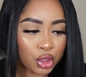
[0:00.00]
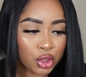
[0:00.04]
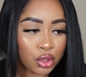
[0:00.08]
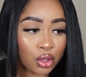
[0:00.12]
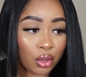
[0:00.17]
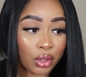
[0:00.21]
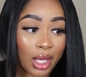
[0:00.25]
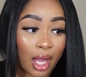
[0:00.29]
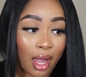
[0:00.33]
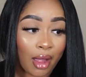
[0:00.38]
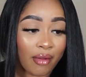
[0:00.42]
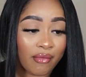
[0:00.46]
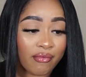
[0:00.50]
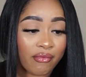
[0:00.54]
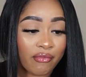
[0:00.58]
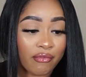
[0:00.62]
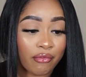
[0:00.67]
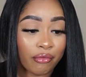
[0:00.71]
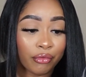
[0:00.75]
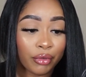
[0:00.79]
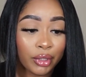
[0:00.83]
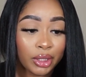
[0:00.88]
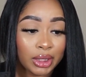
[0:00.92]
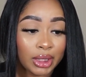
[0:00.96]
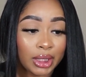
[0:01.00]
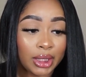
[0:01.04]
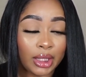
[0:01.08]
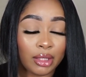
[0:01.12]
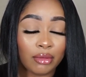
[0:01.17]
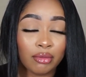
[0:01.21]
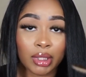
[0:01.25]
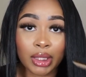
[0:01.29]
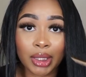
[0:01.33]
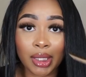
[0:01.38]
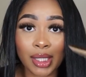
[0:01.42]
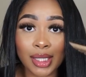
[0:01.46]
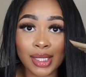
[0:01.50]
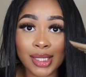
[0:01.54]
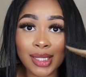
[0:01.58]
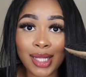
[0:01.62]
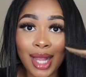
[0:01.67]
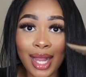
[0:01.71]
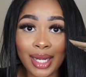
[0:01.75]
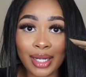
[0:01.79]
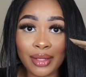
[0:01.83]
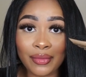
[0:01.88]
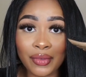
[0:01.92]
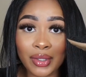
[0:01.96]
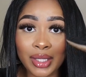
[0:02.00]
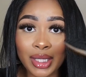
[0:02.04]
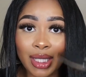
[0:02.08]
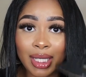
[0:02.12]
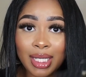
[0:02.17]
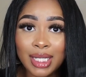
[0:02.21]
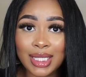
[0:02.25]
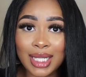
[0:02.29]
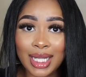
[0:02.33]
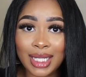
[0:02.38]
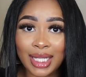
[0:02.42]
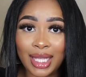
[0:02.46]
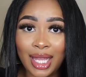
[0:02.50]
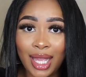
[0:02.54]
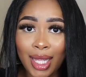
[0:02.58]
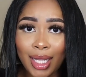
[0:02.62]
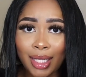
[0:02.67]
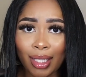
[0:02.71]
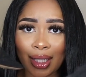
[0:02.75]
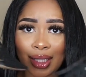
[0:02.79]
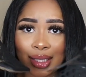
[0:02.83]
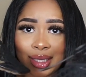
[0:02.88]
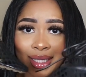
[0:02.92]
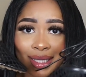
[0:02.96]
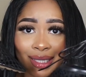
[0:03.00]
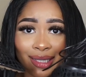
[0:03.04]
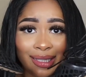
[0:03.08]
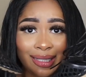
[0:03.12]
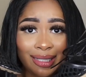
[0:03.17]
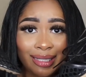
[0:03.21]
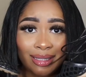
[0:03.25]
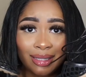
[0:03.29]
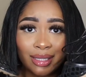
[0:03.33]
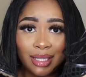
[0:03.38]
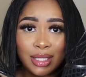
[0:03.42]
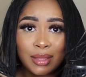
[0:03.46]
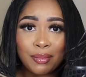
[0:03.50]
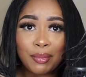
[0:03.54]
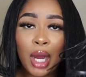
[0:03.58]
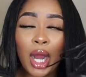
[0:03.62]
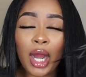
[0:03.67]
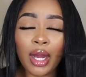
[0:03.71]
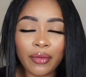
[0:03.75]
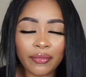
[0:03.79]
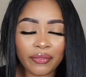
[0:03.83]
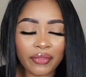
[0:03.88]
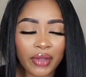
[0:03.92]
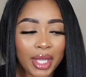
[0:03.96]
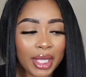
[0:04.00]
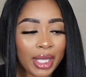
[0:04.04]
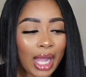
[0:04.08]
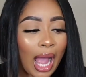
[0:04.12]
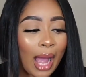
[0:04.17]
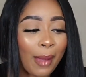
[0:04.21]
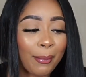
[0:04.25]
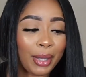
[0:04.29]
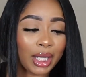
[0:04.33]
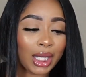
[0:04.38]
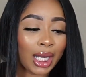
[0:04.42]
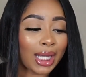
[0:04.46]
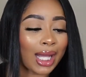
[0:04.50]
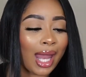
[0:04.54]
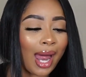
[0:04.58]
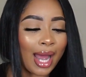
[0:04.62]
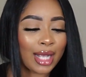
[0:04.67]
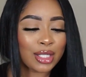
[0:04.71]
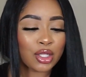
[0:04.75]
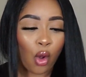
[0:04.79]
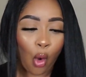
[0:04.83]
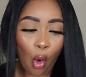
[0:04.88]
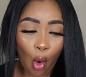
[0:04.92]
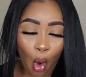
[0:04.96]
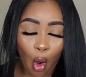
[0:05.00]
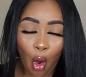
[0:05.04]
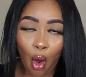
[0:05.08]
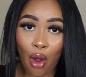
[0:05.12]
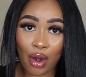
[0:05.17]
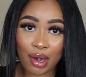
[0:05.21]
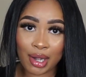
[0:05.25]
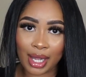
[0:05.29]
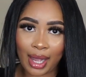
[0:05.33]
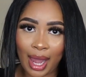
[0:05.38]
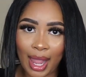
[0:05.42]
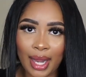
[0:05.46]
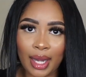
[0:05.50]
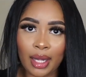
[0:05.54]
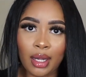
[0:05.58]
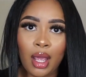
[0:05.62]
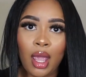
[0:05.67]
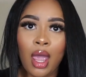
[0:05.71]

So yeah, really, really excited for these. Again, the heel is perfect. I better last all night.